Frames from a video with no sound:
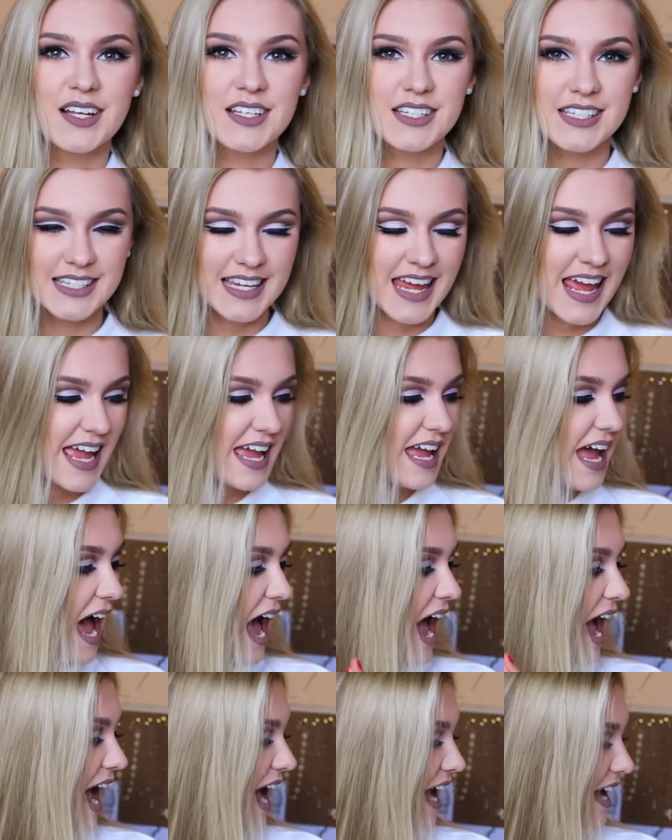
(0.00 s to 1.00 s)
Today
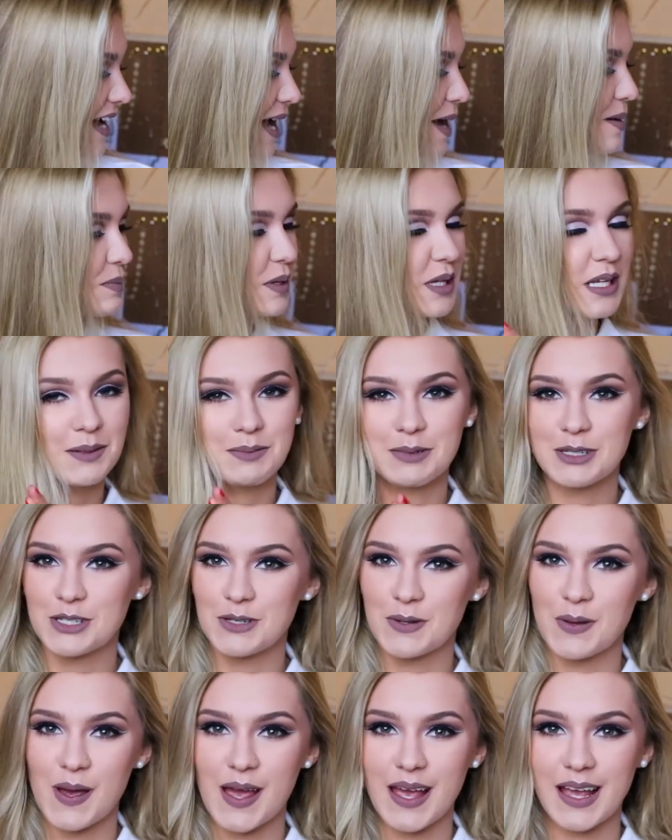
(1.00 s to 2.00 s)
I am going to be
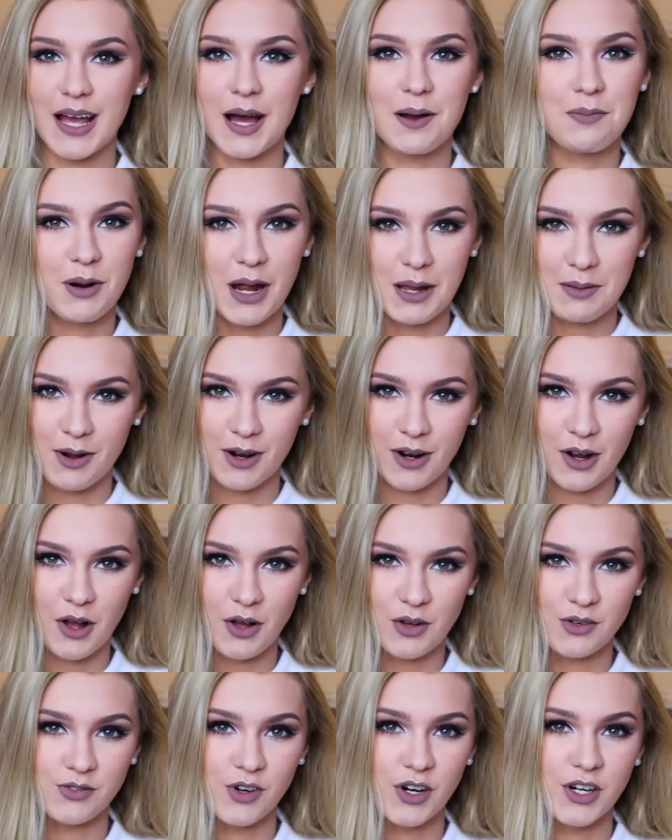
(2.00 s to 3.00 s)
doing a Primark
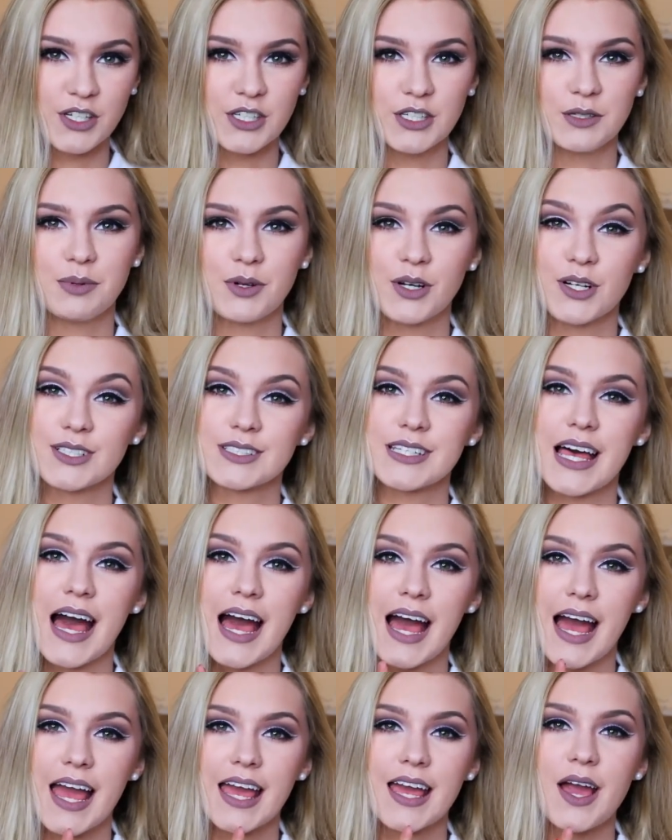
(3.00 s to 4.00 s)
haul for you because
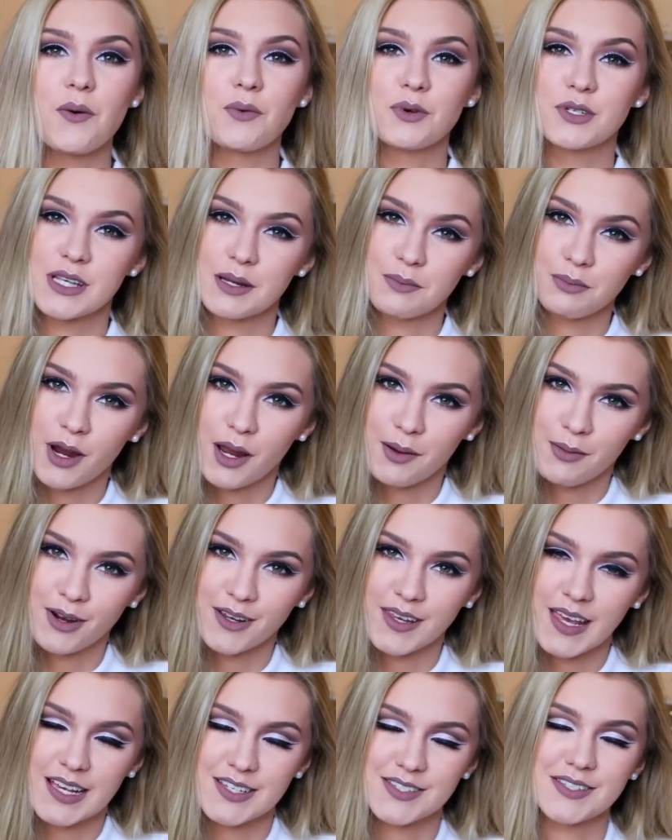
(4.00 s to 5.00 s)
I was at
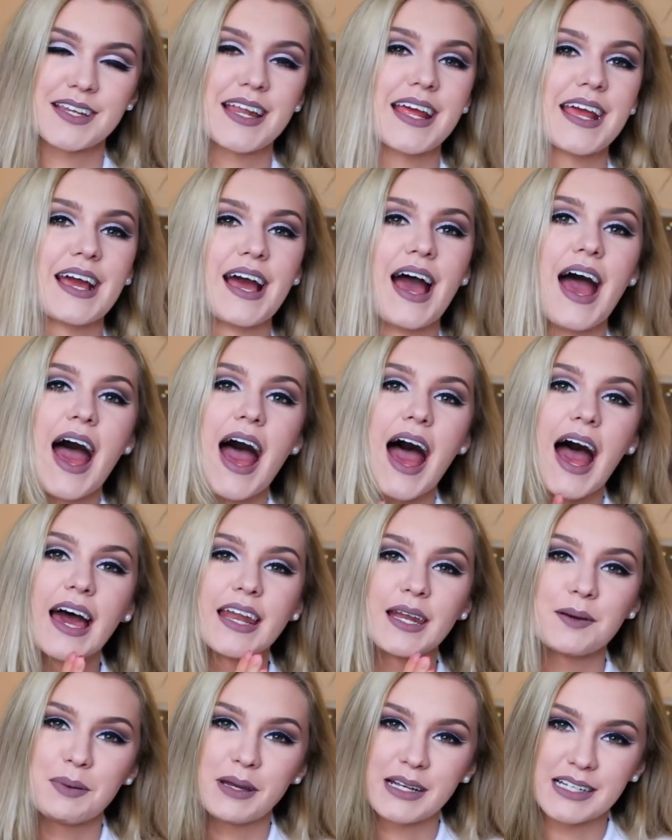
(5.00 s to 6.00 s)
Primark yesterday
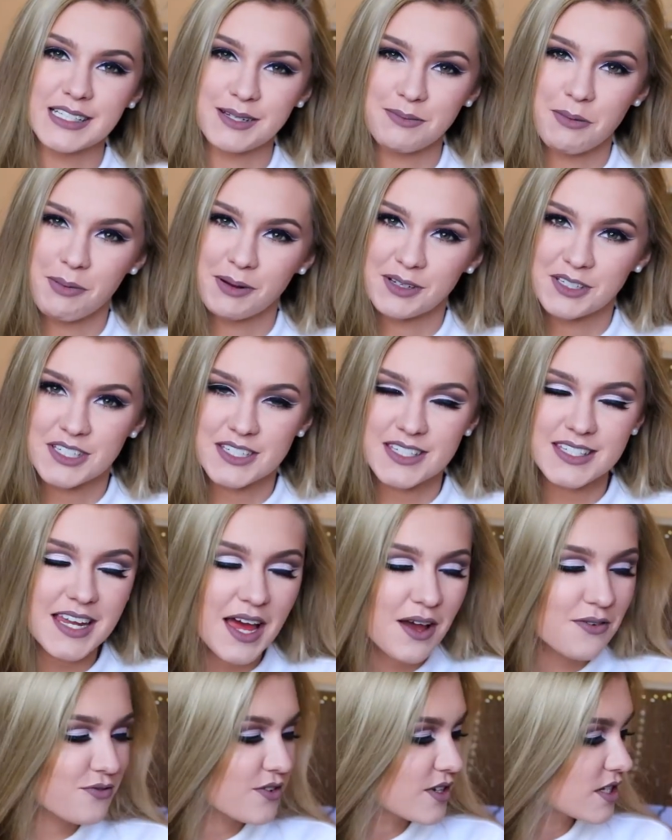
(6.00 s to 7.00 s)
and I picked up a bunch of
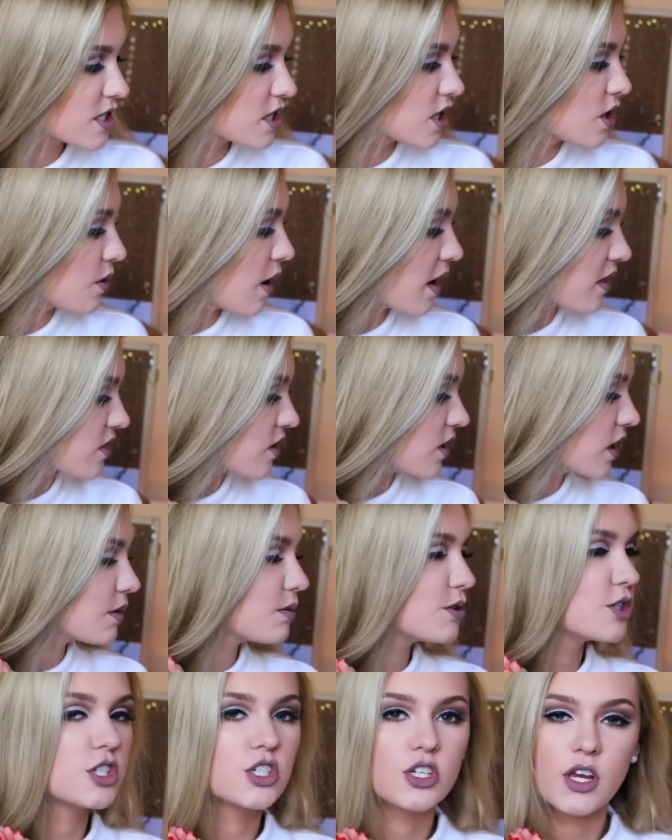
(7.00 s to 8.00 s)
stuff, so I thought I
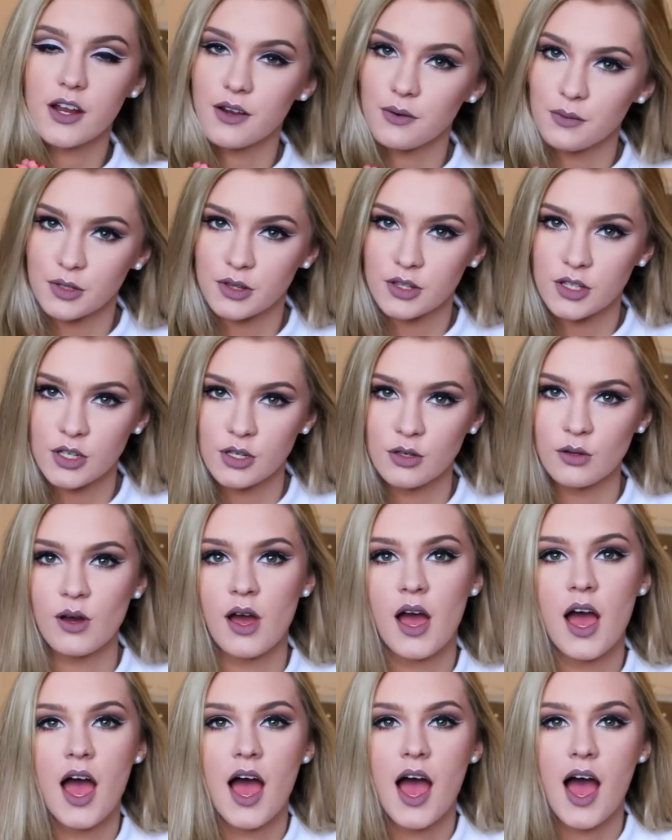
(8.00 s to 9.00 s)
would share it with you
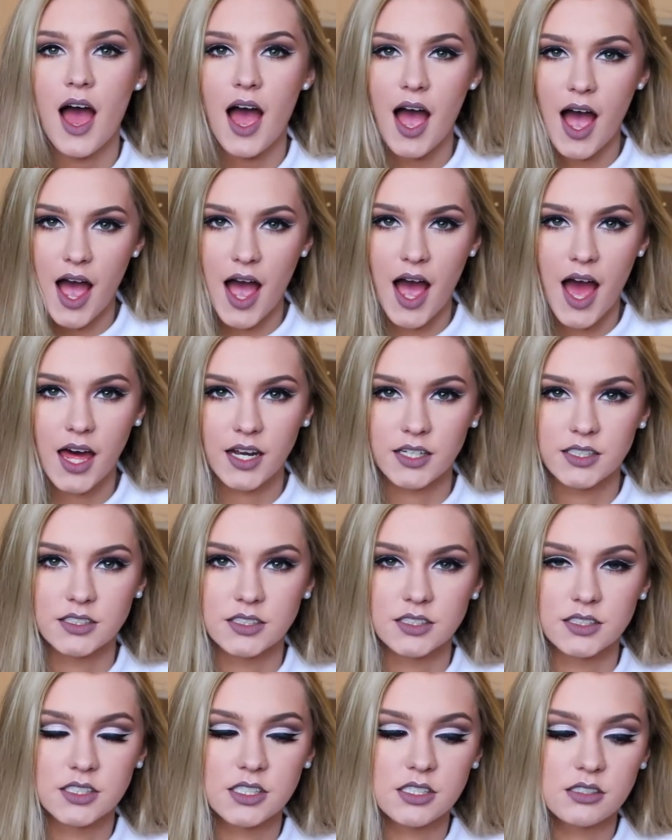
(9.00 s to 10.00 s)

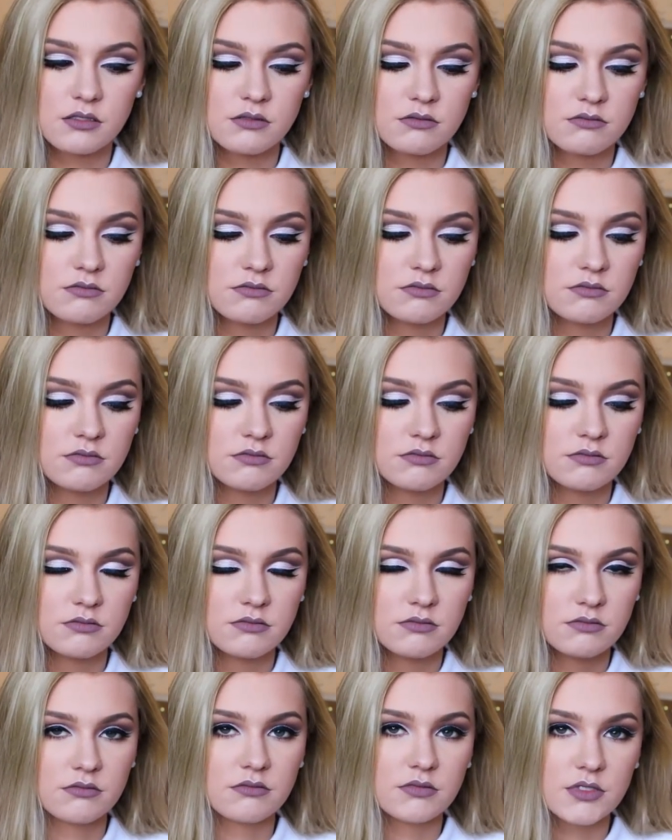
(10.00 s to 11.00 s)
and
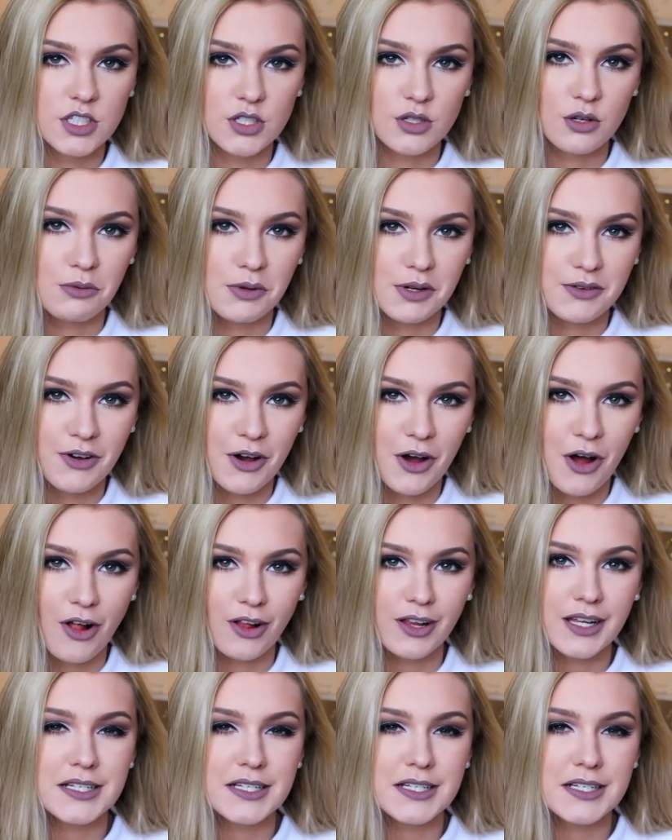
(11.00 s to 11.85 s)
do a bit of a haul.